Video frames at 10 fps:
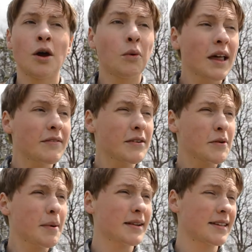Well, even if we
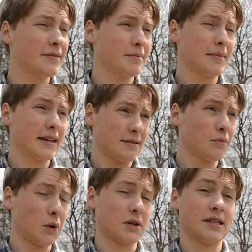brought stuff to make
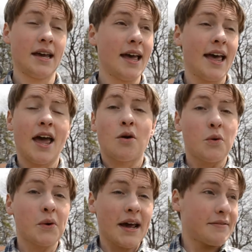s'mores, we
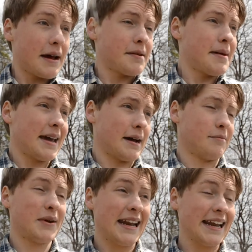wouldn't have time to make them.
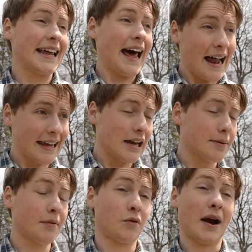We need to get out of here
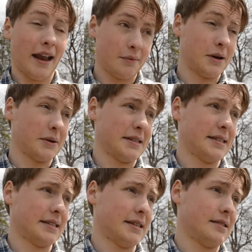before anyone
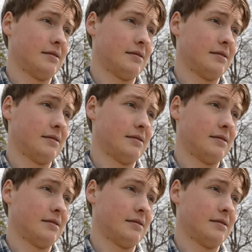notices us.